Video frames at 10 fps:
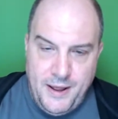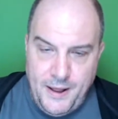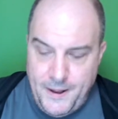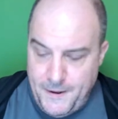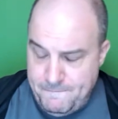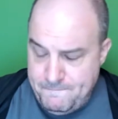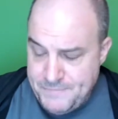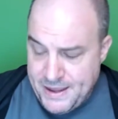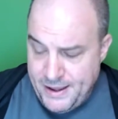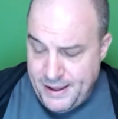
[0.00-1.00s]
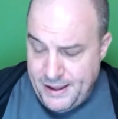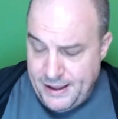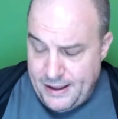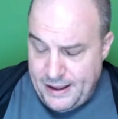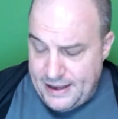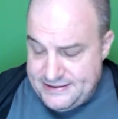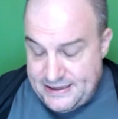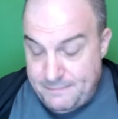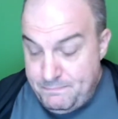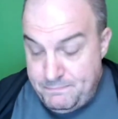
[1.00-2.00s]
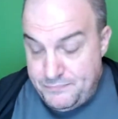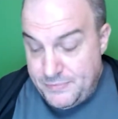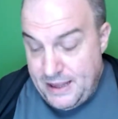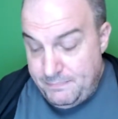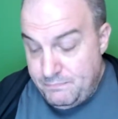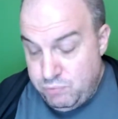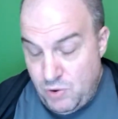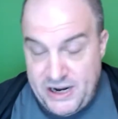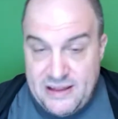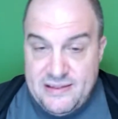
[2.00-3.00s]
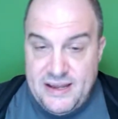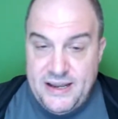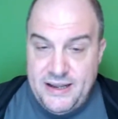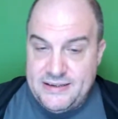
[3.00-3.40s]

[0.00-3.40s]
I see that bready thing.